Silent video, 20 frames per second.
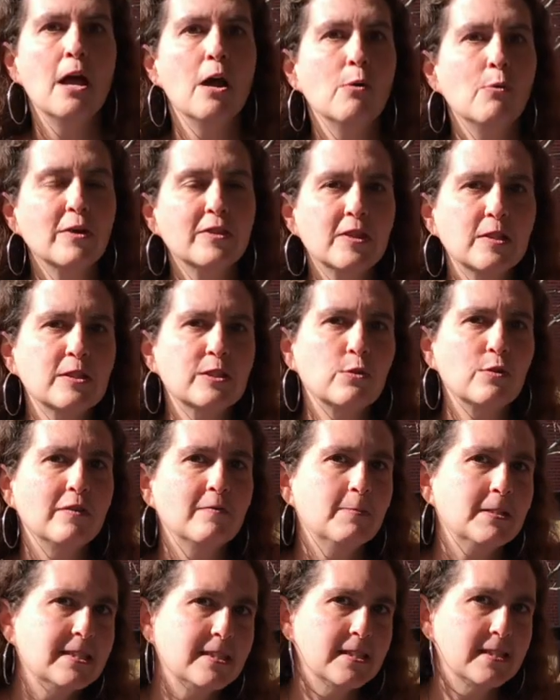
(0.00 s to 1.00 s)
What those 12
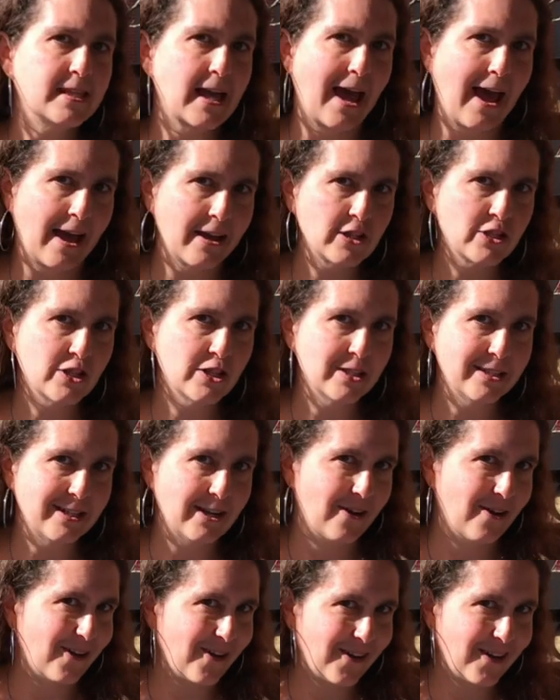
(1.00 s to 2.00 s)
pieces actually
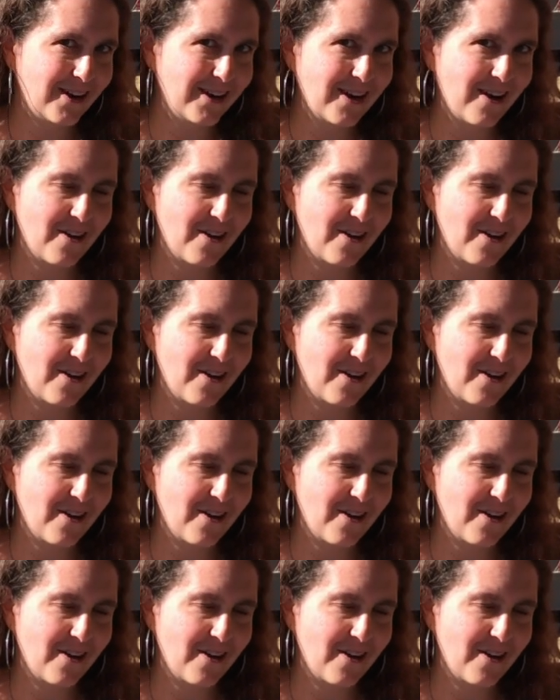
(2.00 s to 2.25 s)
are